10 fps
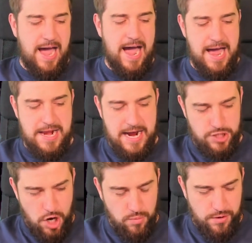And I
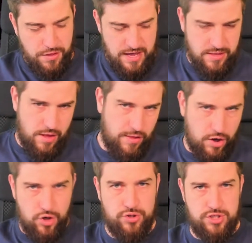don't think that the
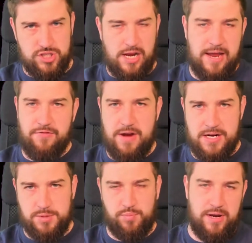guns the Land
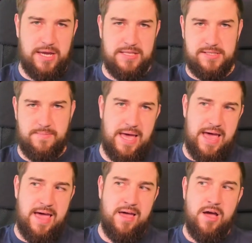Raiders bring into
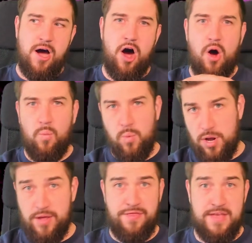bear are
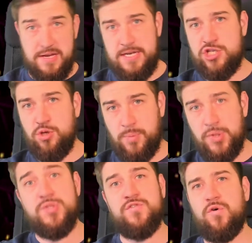worth the additional
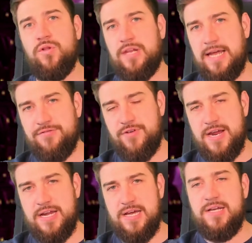points for the Land
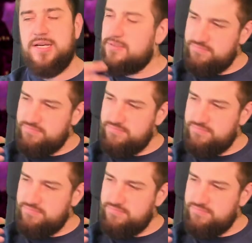Raider.